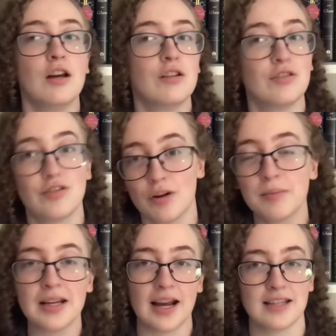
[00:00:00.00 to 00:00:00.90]
so
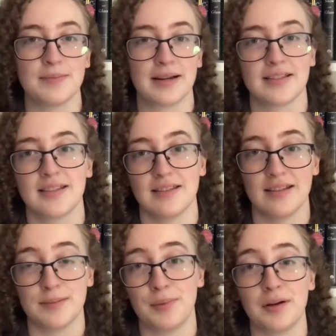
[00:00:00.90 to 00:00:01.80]
many aspects to
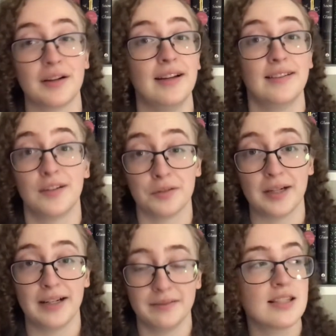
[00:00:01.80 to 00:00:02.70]
this book. It's
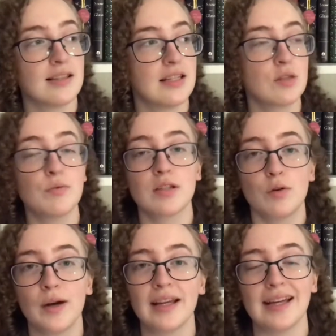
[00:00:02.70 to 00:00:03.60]
great. This was
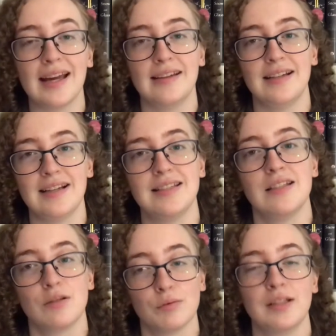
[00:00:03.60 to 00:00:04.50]
quick and easy
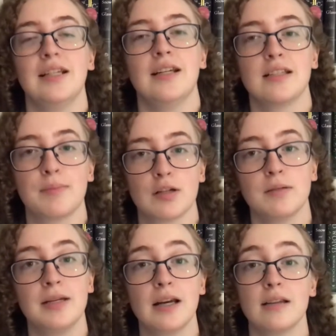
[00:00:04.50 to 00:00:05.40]
to read, especially
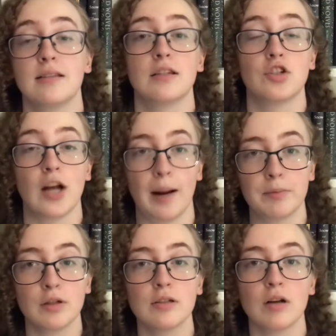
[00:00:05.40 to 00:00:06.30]
because the
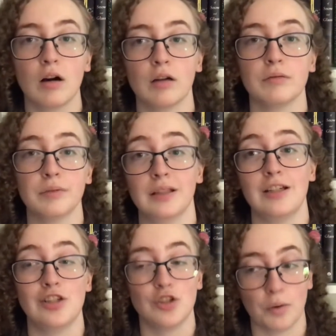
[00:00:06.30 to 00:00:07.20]
chapters are really
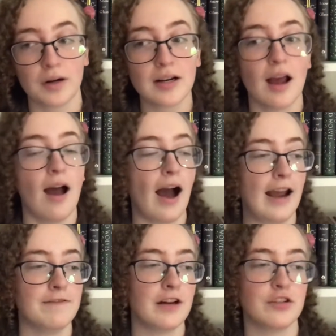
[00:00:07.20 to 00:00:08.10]
short.
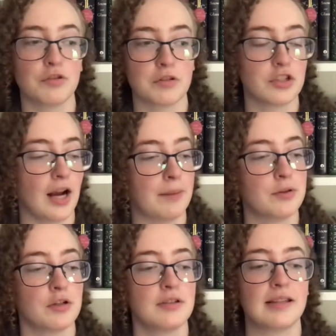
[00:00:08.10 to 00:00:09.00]
I find short
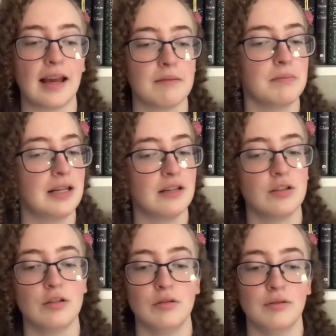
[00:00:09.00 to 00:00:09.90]
chapters get me
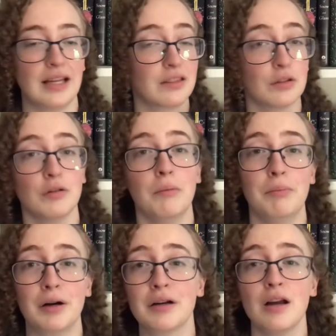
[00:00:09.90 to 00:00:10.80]
to get through a
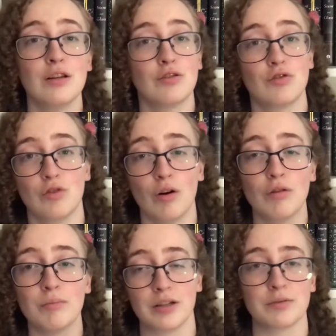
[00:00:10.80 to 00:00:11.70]
book
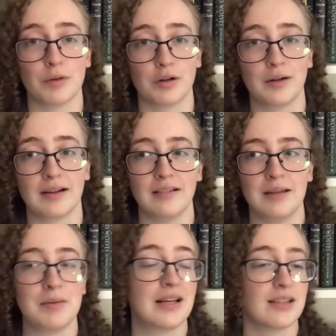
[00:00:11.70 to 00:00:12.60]
so much more quickly
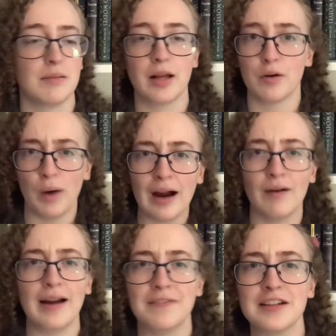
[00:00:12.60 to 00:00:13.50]
because I'm like, wow,
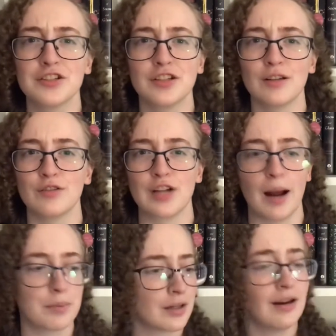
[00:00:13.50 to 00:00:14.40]
I finished another
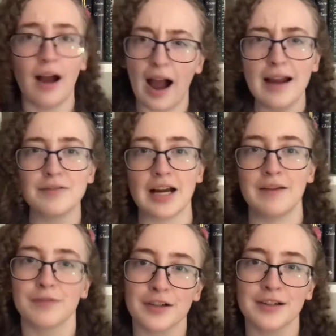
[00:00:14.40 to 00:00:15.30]
chapter, I have
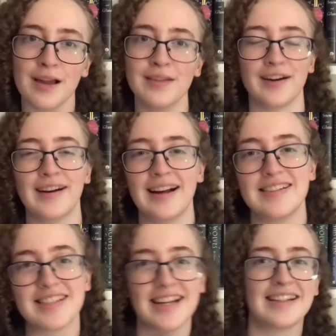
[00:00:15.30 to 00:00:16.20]
time for another, and I
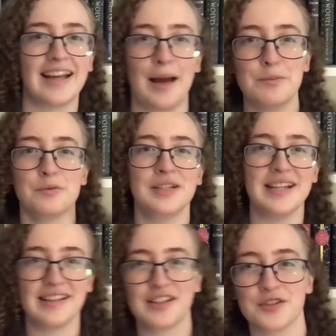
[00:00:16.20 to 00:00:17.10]
just like kept
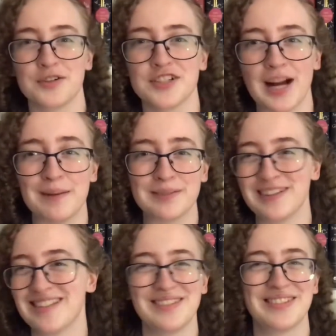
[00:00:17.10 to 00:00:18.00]
reading the short
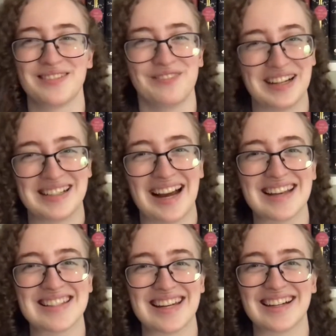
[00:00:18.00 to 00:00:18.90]
chapters. It was
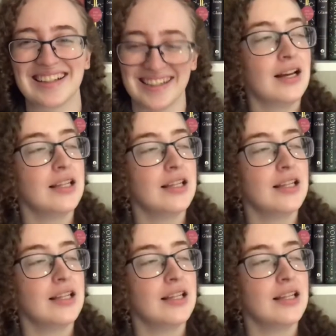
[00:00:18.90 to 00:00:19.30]
fantastic. The